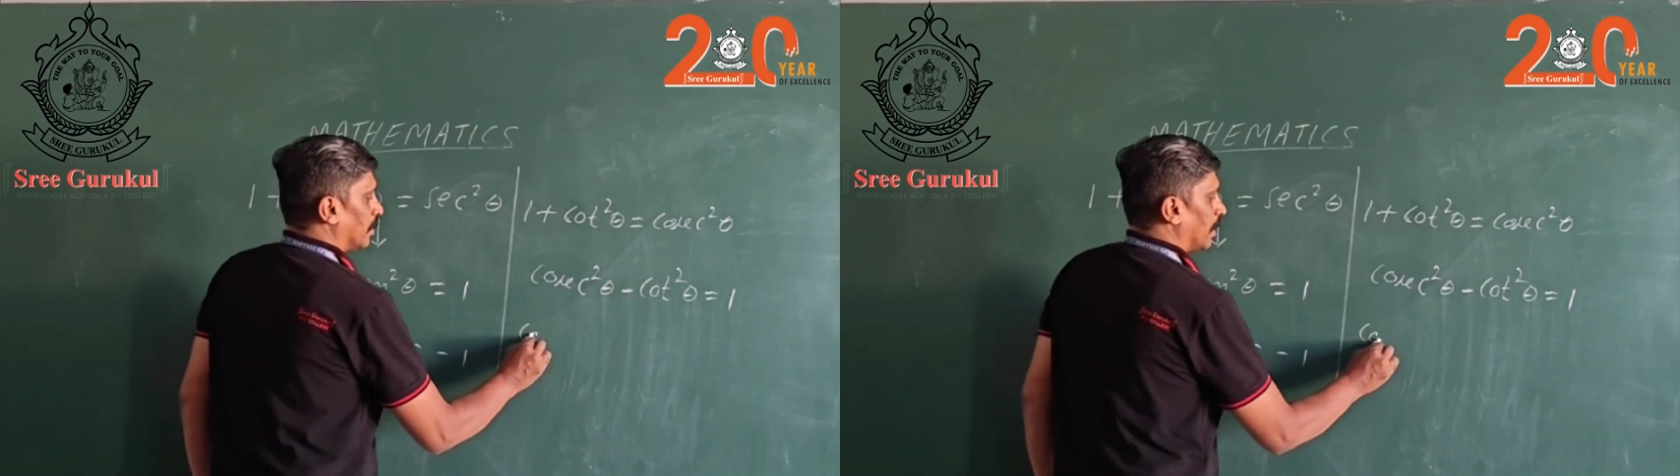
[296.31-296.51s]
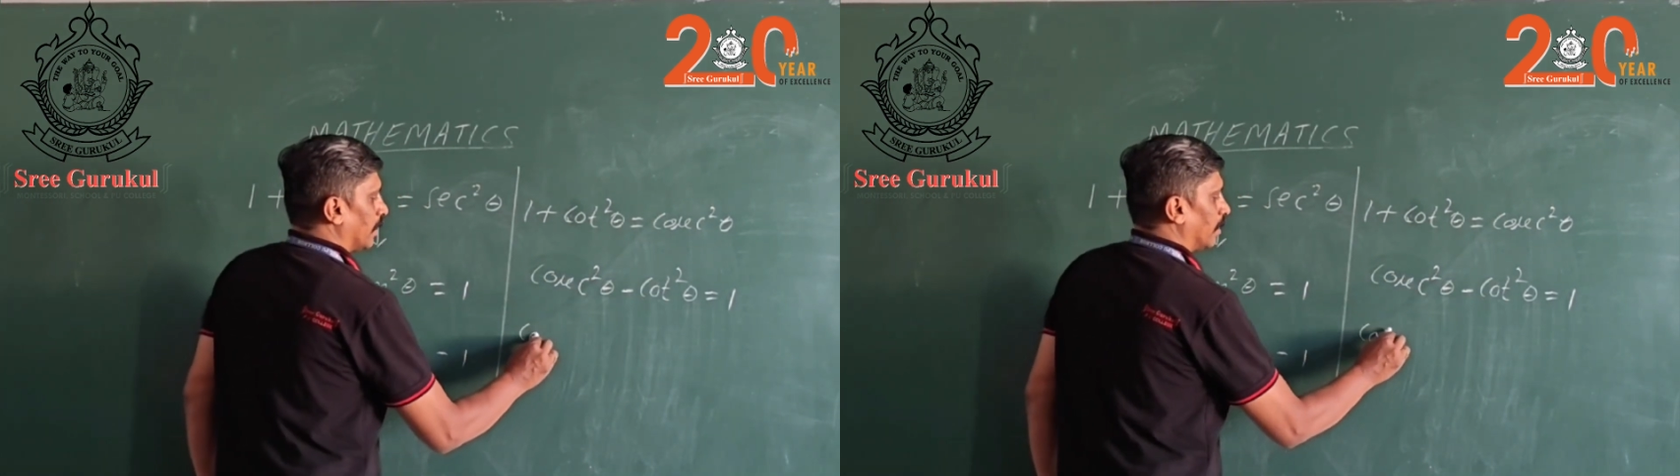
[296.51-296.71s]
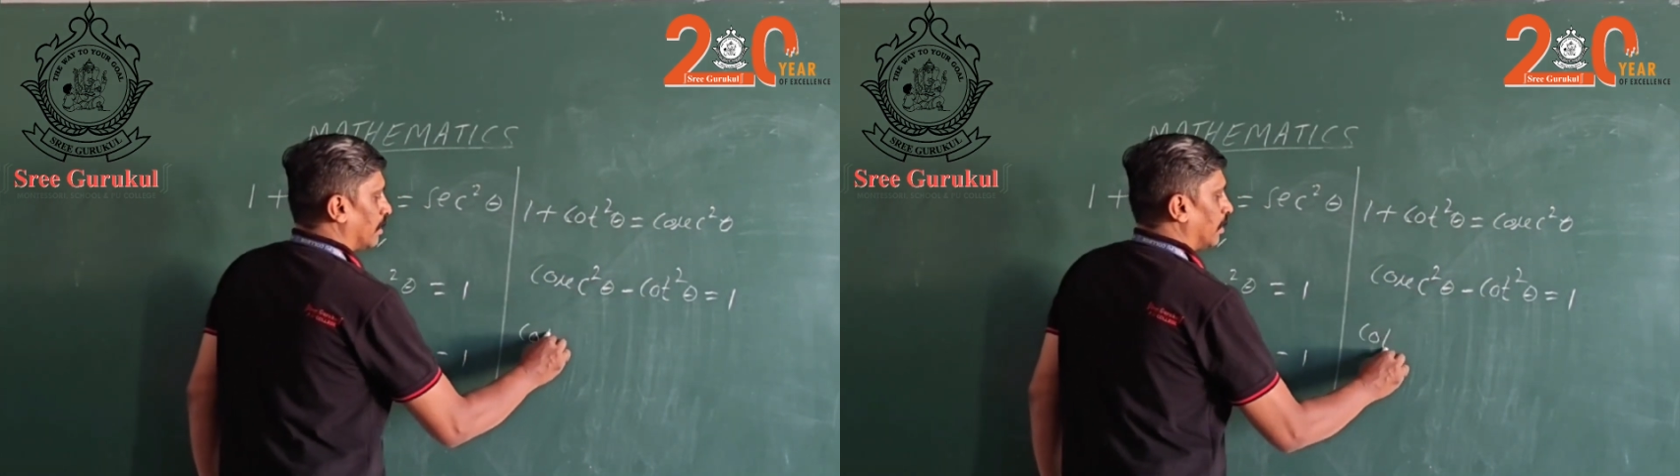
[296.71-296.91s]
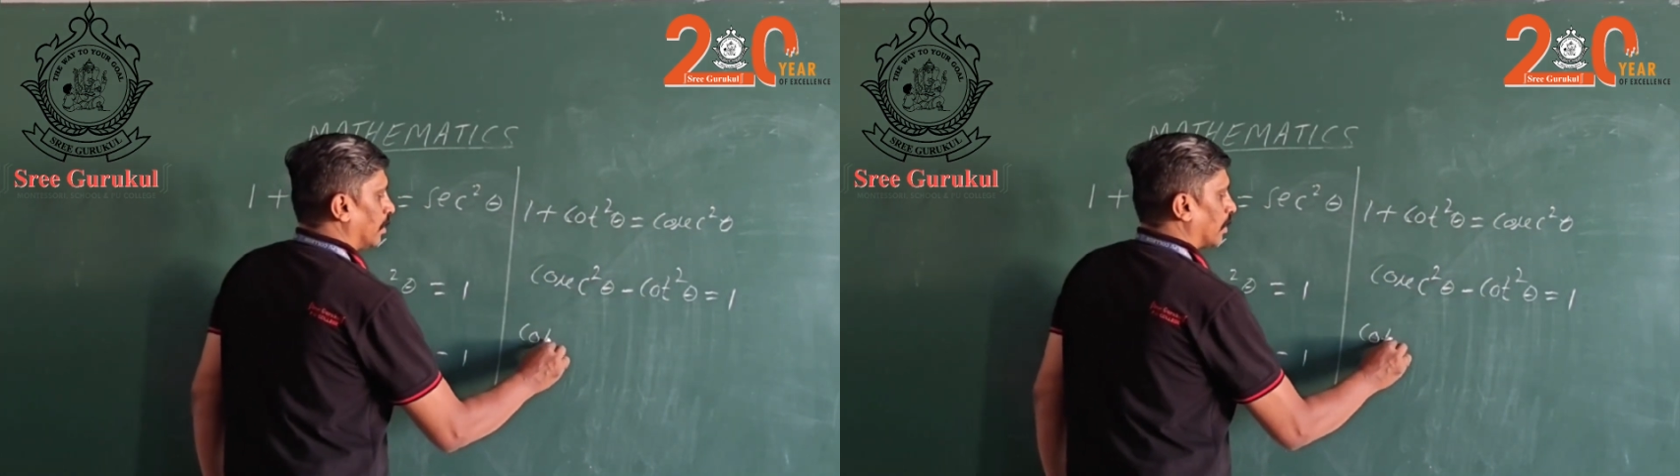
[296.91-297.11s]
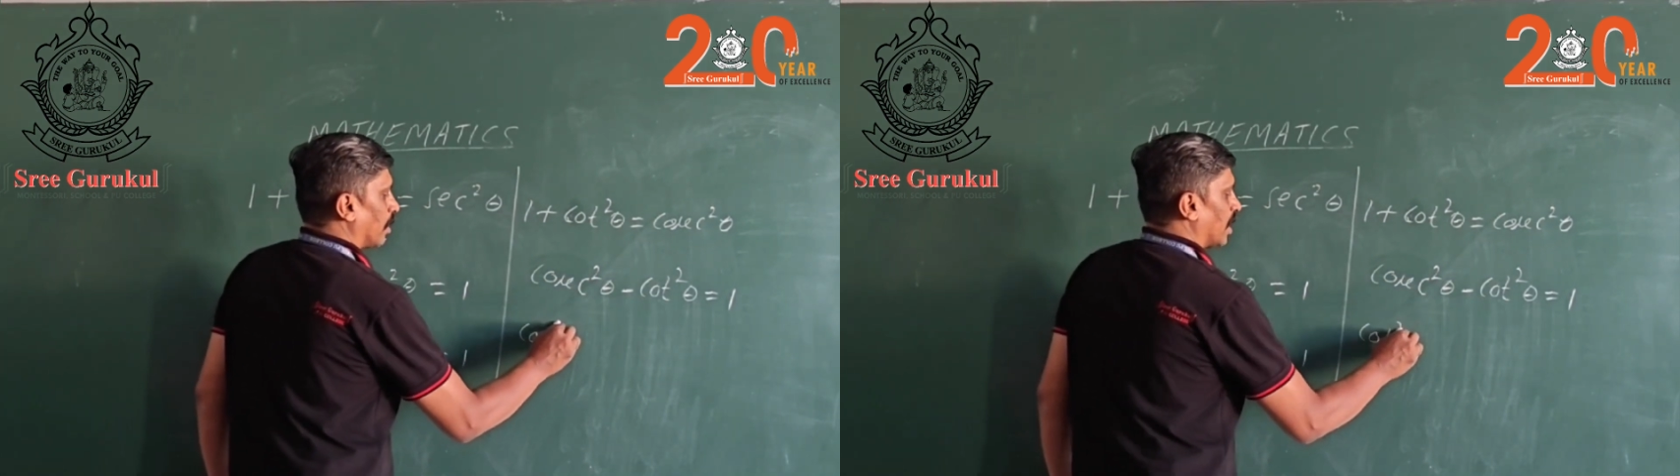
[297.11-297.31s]
Then
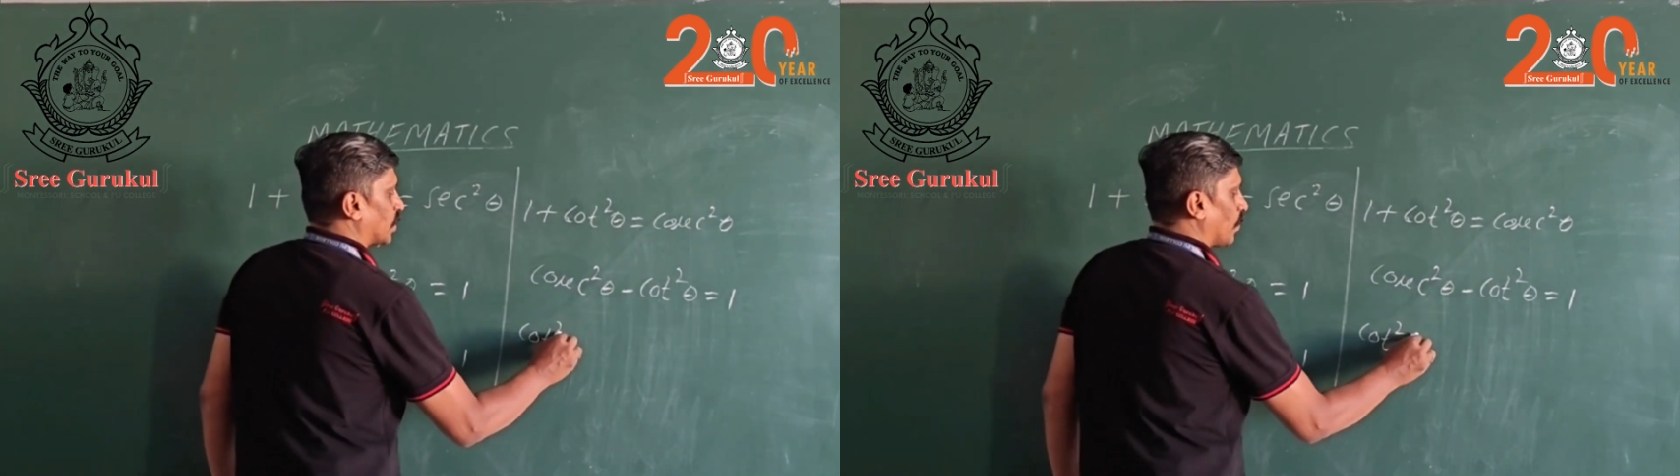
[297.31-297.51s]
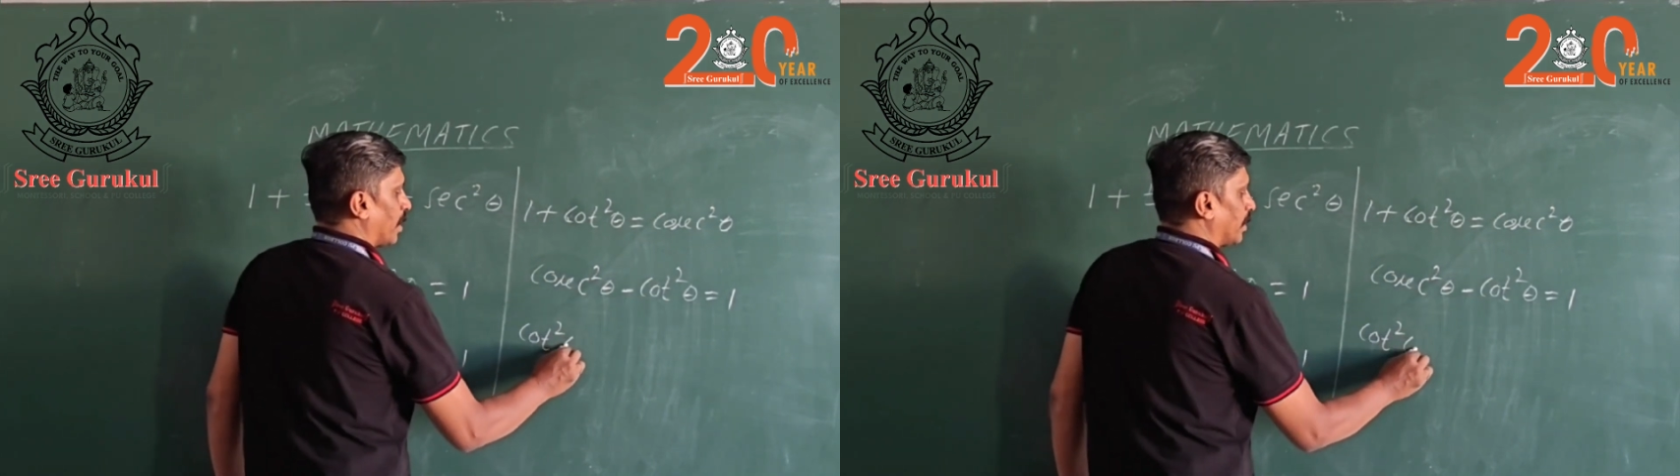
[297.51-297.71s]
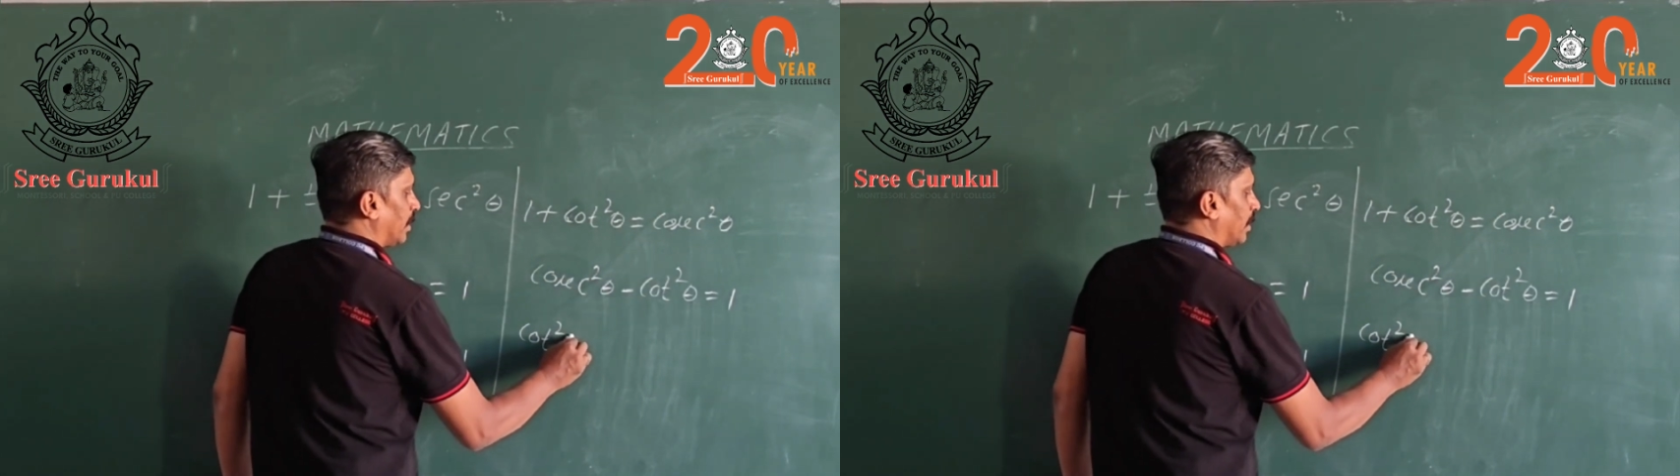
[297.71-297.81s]
cot square